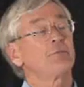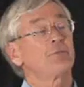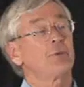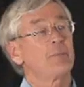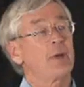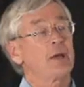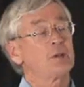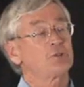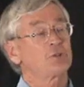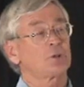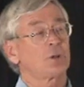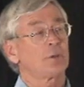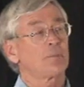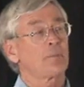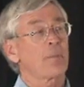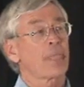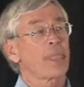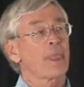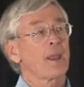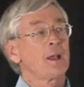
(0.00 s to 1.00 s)

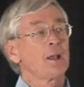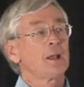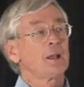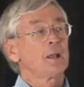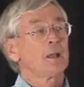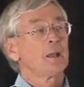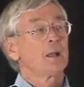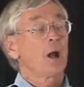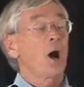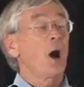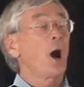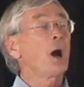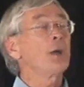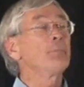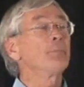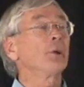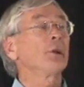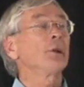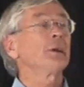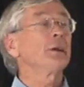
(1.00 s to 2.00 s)
information, I
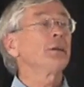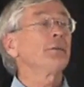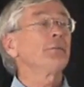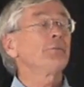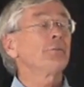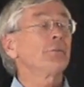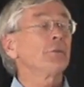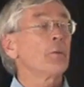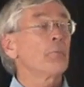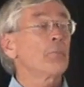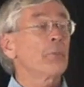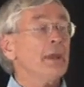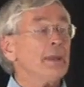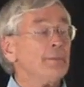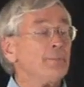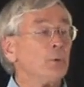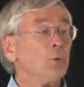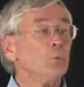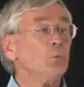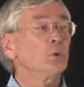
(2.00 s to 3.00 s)
believe
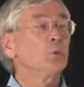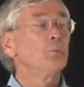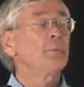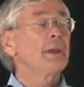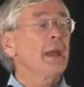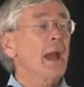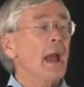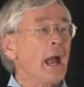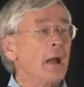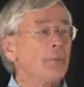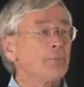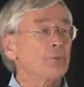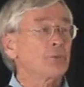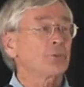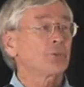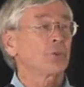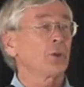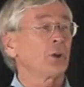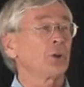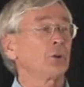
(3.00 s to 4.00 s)
people will be
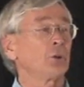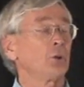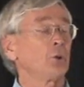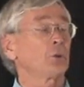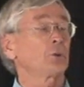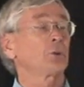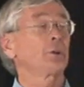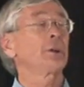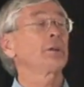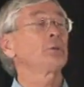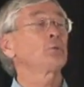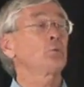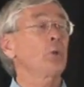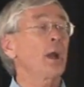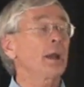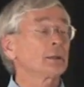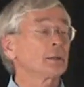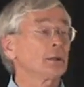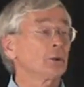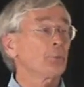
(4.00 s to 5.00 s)
absolutely
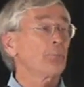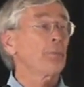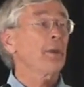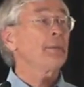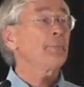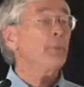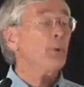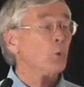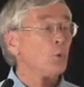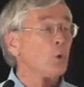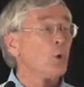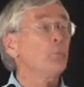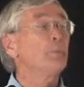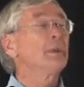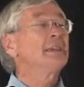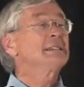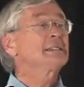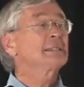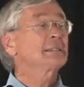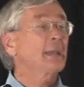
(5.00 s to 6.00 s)
rattled. People will
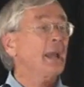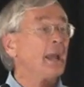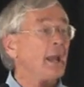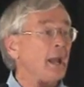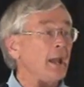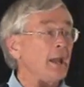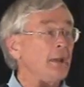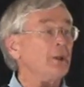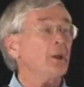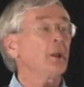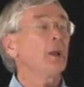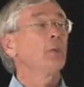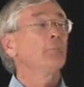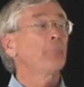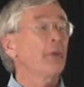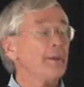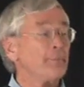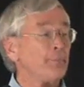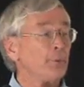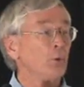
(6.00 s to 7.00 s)
be scared.
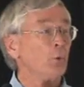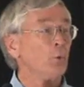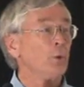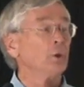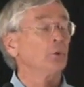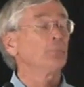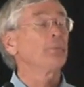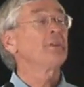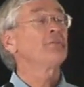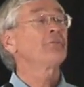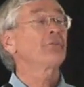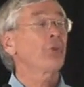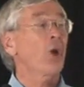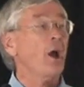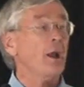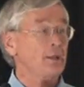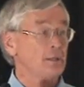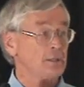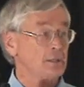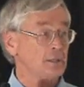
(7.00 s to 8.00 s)
People will be
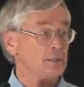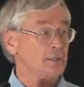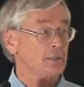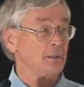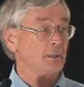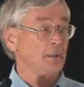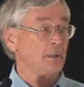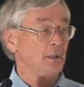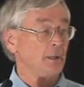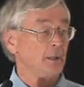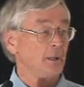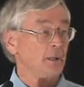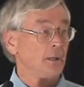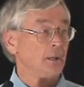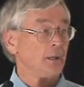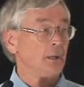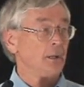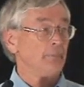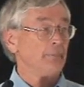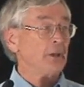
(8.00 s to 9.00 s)
frightened.
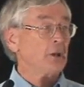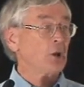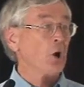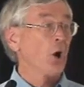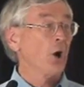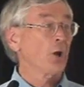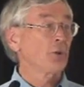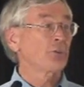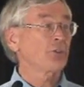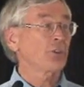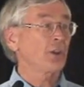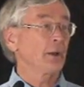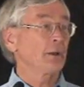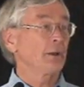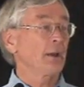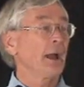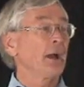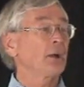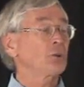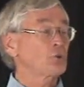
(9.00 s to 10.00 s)
Because
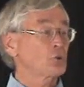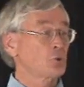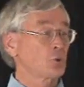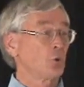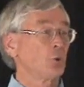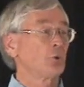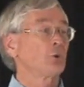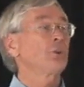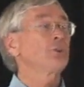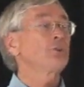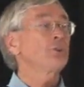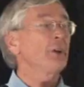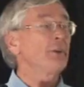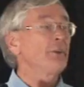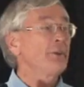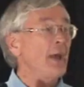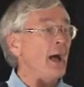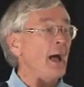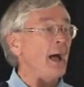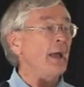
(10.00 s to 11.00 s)
our children
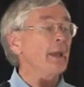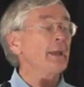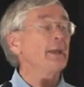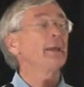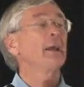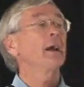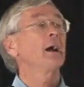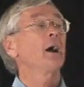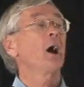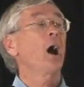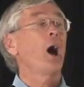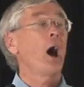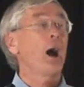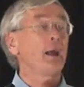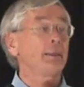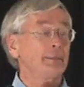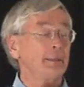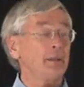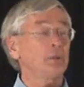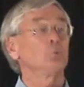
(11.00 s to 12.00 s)
today,
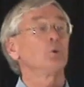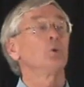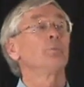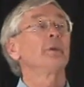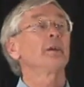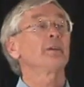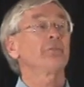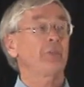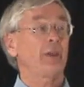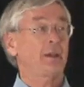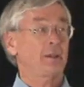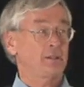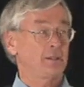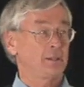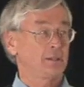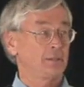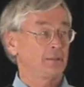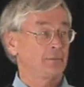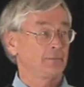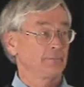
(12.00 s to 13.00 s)
I think, will be
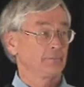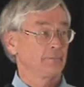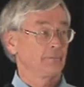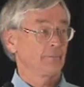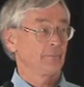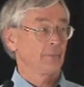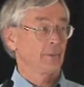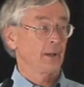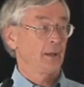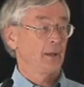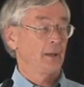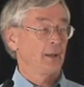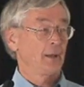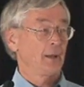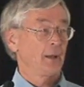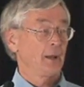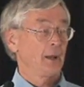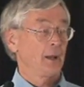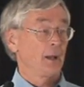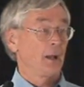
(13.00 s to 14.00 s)
affected.
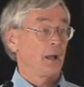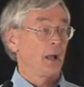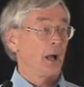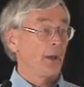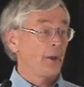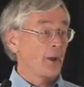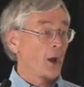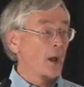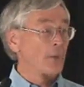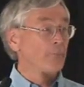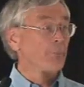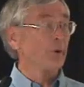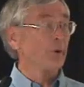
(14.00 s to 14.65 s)
And I